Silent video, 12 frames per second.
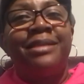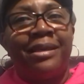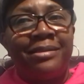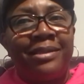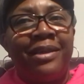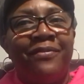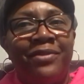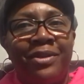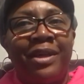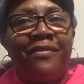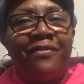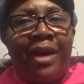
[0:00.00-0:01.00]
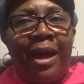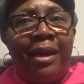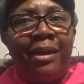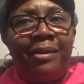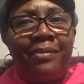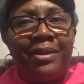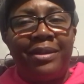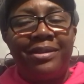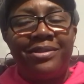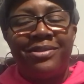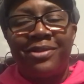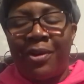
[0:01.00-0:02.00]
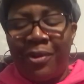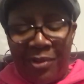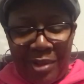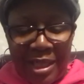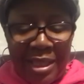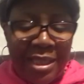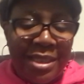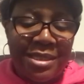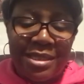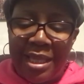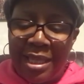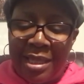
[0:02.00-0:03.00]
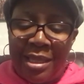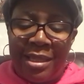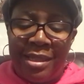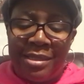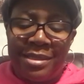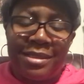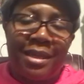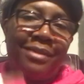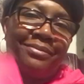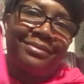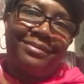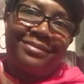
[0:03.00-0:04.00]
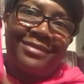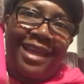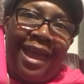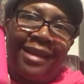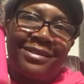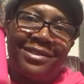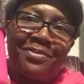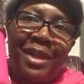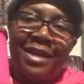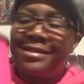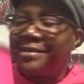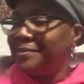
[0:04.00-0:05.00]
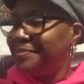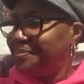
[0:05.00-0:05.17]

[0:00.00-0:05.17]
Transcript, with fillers: does give you that vibe. So this is Cactus Blossom.